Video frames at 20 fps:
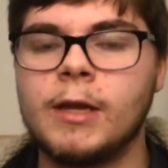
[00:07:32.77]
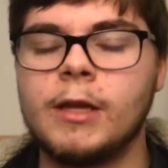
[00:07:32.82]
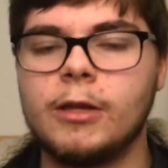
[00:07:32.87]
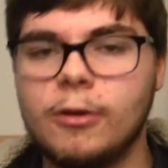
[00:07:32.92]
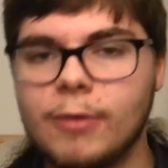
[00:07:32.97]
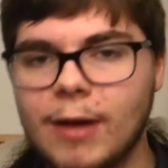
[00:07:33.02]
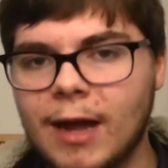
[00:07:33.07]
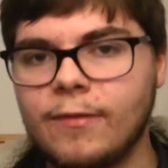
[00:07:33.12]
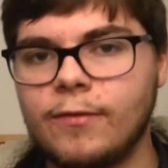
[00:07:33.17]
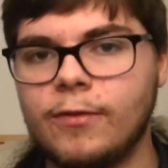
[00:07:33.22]

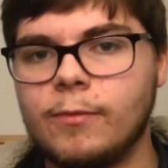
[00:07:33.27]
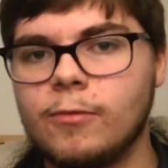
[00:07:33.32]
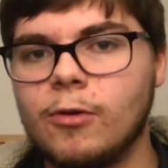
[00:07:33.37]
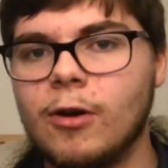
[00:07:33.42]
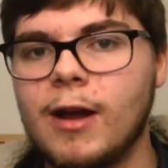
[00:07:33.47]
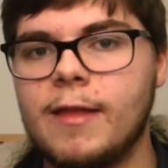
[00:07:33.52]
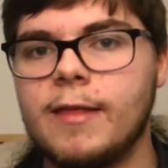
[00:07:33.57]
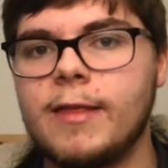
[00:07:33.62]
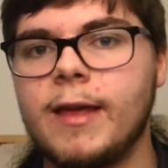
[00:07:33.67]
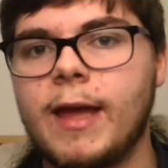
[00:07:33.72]
You have them
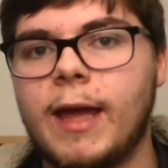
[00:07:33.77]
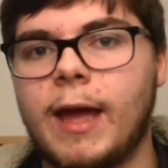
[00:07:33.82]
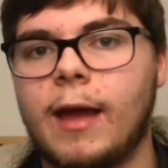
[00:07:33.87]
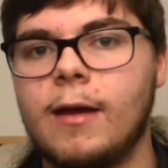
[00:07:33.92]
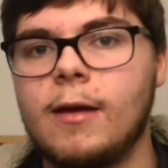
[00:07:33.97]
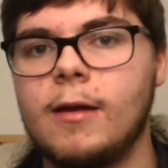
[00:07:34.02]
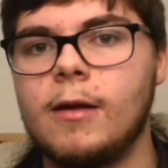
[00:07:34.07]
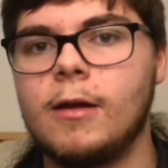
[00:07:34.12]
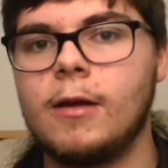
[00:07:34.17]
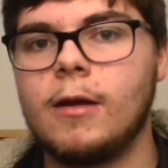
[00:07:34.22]
right there.
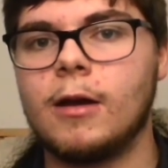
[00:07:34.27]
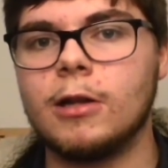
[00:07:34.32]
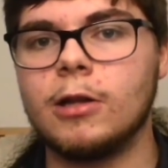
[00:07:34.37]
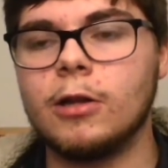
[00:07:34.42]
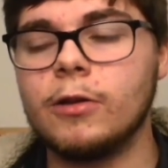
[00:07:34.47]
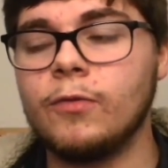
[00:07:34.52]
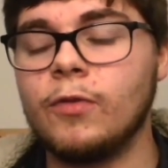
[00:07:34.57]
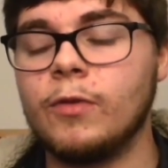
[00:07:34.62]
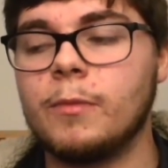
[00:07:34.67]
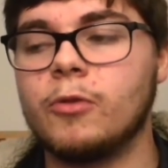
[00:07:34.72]
A
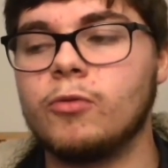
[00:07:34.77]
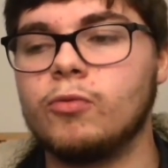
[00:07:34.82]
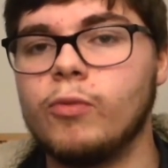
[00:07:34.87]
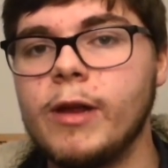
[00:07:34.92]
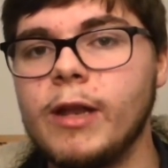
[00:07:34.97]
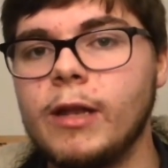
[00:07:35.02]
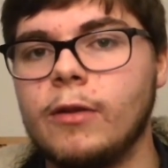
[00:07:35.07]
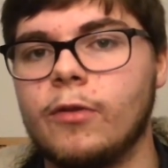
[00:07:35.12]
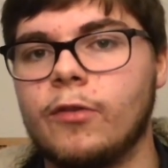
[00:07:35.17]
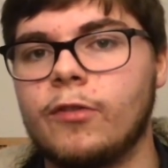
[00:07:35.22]
lot of them are
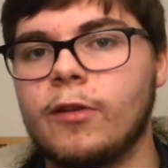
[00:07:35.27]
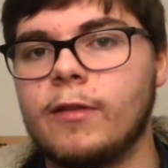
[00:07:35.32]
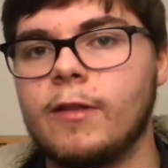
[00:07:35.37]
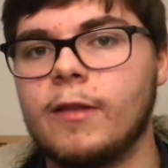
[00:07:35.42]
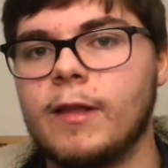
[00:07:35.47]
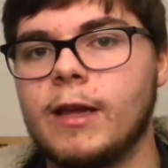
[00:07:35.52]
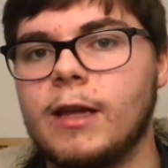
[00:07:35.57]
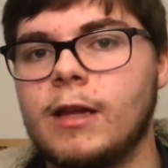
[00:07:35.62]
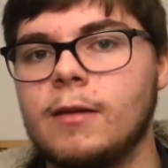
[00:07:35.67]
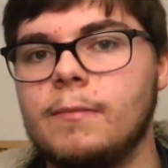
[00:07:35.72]
written so
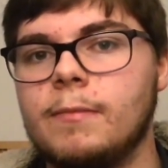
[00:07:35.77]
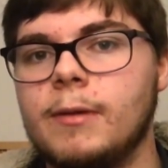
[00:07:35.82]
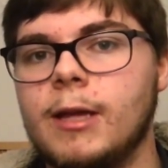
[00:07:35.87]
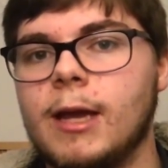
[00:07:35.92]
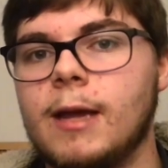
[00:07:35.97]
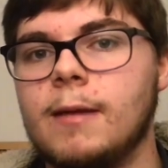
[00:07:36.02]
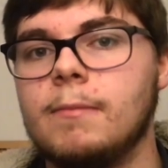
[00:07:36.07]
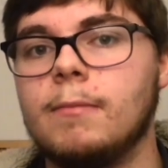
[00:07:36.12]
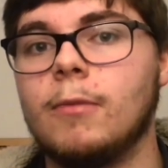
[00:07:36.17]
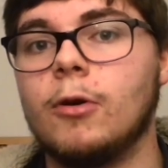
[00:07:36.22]
that they can be
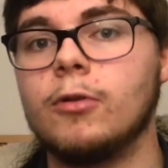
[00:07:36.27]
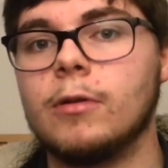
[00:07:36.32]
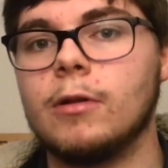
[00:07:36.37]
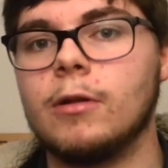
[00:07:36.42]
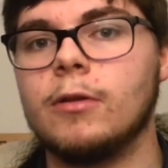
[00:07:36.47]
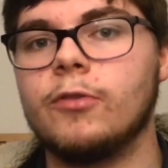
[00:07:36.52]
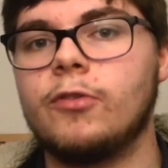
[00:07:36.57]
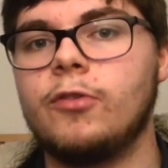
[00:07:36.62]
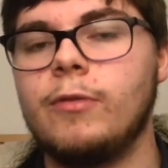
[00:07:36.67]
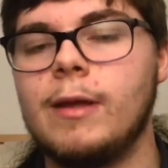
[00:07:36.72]
a
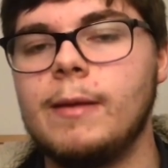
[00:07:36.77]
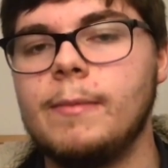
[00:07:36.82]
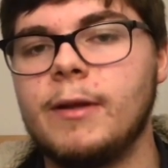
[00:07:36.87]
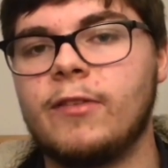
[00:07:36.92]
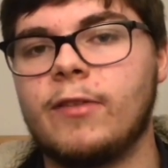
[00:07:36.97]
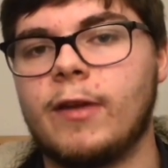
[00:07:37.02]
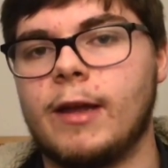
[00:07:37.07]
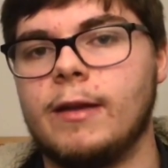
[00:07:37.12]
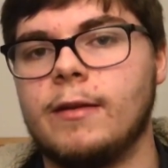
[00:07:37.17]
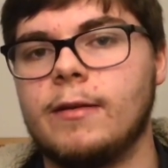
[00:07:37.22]
model to
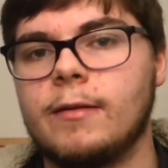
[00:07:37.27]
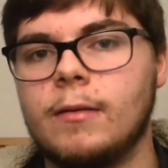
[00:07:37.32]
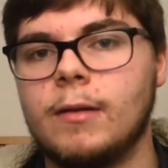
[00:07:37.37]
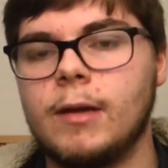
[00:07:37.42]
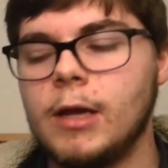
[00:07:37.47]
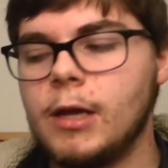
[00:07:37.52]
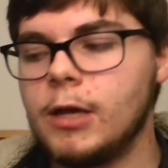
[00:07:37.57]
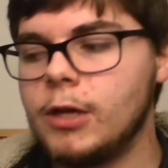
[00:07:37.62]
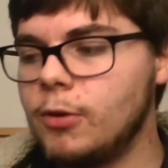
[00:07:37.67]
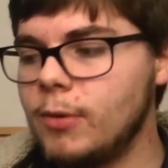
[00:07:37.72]
imitate.
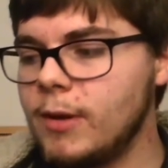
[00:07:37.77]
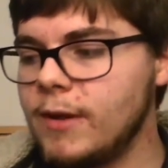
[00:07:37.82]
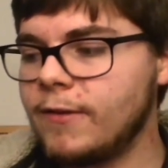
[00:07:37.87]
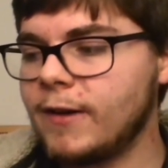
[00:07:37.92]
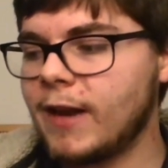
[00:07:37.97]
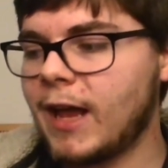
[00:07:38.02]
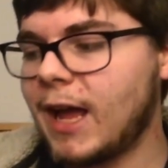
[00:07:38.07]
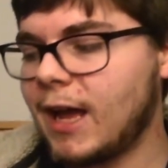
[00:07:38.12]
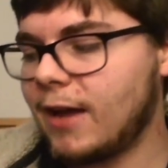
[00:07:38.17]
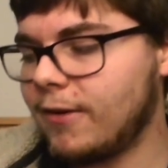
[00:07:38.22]
You
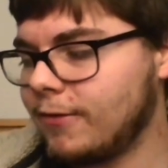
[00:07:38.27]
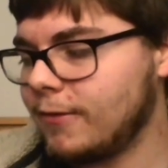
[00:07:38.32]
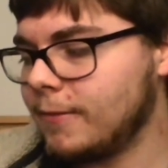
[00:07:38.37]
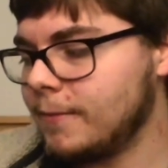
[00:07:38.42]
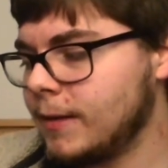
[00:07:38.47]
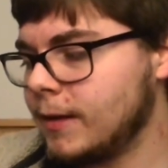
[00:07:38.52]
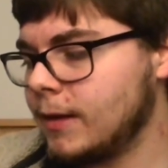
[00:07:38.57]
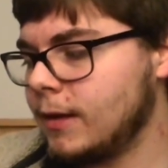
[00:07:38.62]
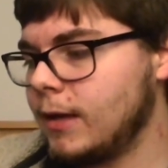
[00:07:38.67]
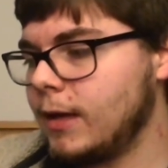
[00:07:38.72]
even have
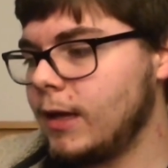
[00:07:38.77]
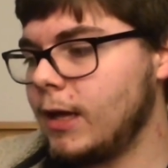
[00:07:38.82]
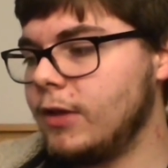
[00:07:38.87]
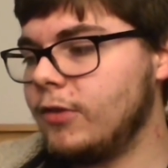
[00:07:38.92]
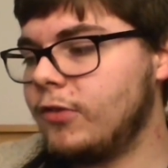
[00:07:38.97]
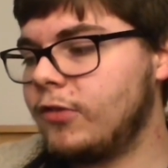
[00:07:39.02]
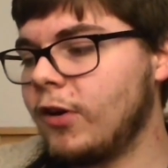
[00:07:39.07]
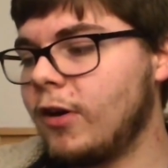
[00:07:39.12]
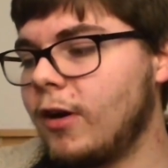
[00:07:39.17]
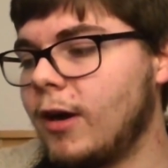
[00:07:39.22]

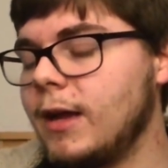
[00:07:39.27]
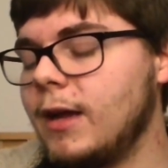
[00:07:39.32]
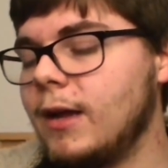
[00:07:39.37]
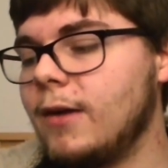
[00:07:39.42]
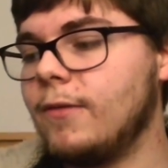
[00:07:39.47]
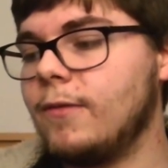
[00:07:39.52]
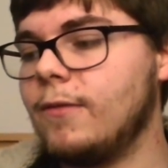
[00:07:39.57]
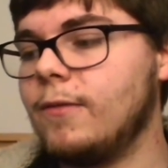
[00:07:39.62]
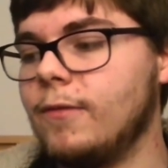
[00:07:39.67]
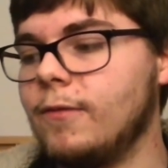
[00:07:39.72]

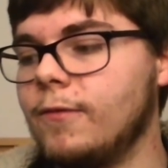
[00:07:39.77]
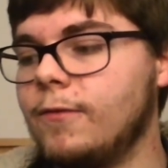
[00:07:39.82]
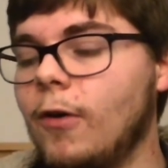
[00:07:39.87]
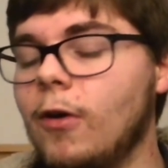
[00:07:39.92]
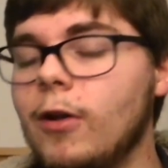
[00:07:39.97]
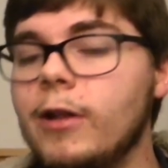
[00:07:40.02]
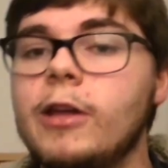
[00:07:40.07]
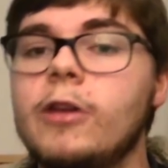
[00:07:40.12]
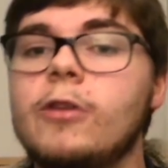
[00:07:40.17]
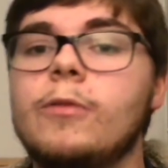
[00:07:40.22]
entire
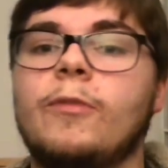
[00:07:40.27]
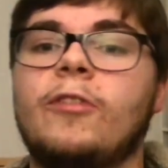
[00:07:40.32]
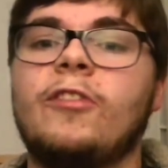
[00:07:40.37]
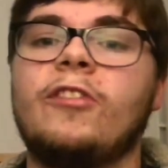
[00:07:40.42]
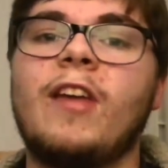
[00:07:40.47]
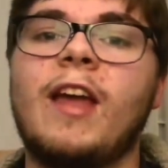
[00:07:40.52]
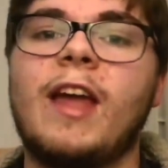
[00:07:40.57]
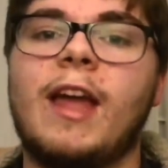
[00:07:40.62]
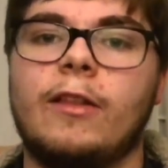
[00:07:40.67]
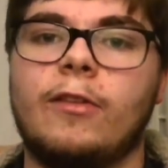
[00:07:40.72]
volume
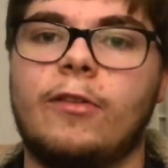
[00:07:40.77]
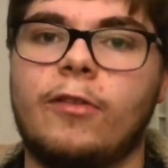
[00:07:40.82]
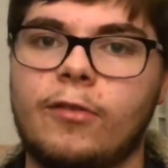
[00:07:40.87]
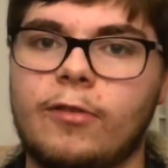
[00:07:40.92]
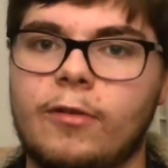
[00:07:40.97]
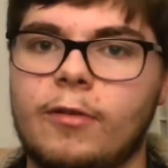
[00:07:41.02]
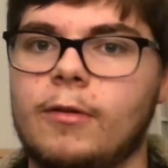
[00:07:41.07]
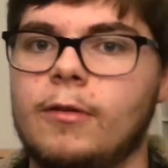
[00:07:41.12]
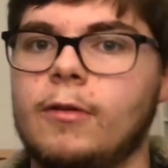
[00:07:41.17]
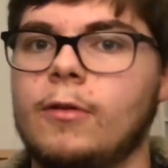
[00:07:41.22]

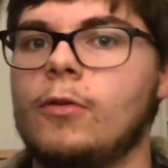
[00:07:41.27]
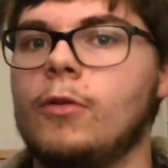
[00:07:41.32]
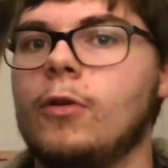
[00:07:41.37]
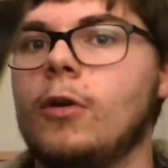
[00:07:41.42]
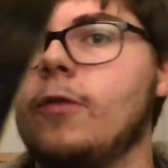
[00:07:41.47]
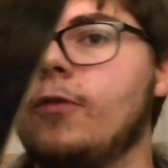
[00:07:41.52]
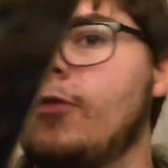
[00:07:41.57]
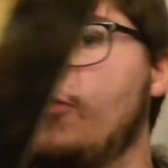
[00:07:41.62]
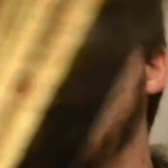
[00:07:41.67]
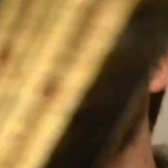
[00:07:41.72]
sets
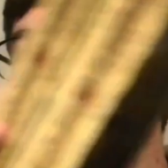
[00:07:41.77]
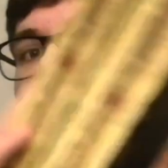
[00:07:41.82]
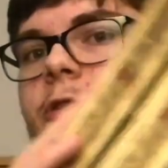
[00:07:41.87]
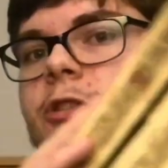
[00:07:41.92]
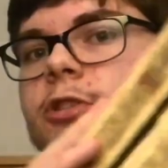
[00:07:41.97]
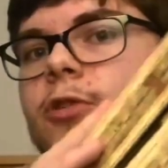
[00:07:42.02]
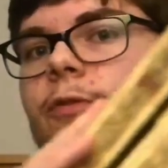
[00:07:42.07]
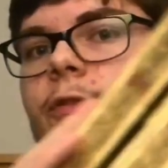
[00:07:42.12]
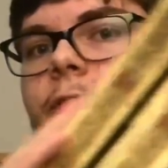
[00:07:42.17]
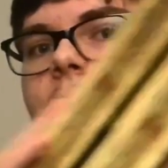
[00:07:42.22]
of
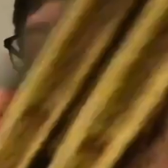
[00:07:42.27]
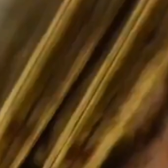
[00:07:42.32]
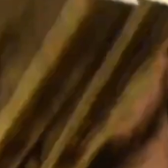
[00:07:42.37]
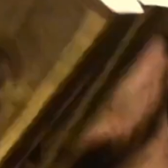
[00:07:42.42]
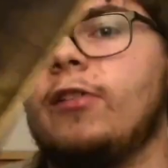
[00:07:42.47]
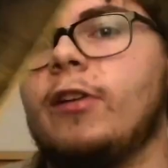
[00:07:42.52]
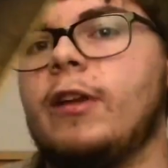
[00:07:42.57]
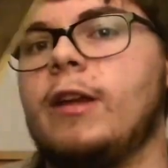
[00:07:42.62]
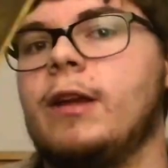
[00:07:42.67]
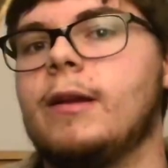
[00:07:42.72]
spiritual
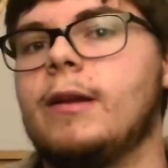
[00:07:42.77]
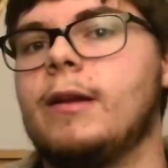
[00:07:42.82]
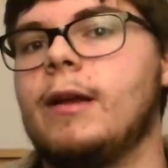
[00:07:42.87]
theology